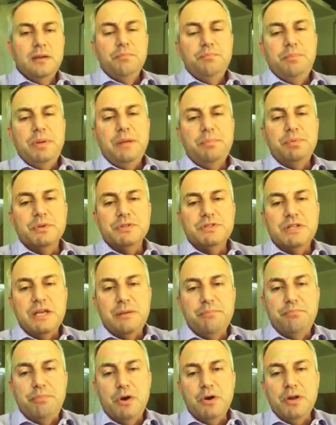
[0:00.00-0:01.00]
People
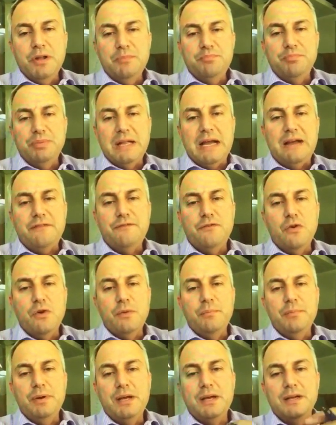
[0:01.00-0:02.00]
say burning
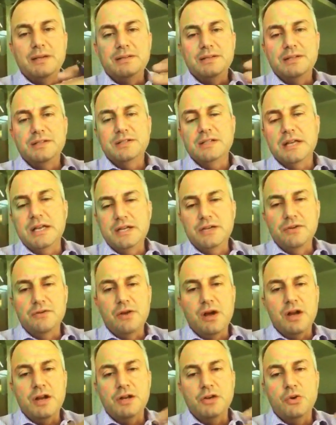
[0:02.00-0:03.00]
platform because it's like
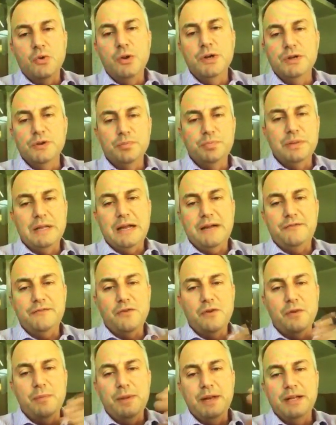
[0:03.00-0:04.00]
you're on an oil
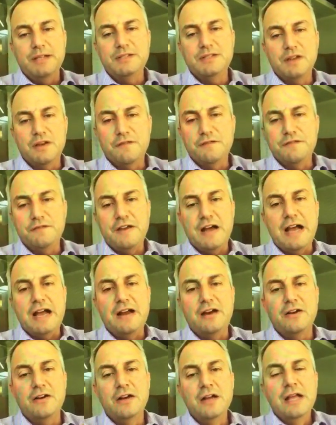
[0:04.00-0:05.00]
platform and it's on
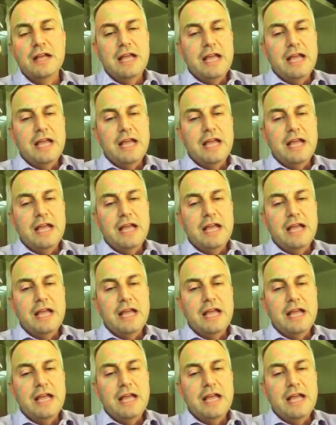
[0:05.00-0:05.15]
fire